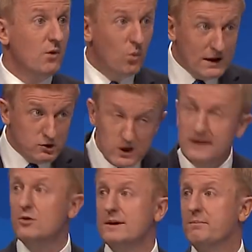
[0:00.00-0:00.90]
Where
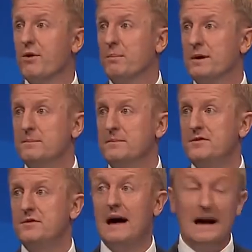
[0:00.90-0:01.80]
genuine
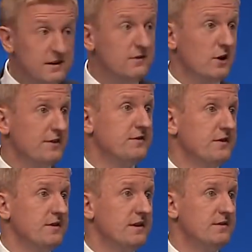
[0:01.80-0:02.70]
problems and
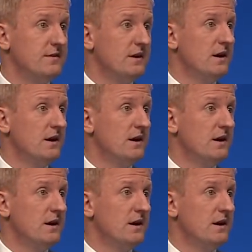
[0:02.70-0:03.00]
injustices